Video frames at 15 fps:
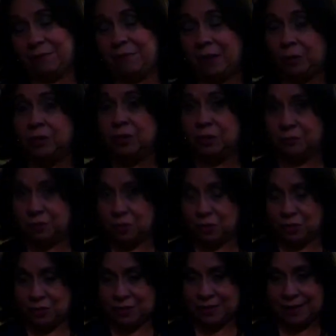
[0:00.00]
faculty of
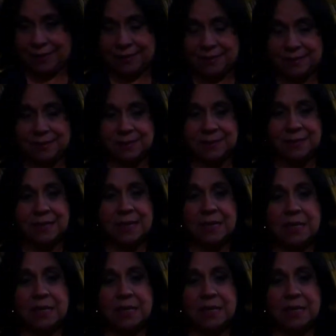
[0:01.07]
social sciences,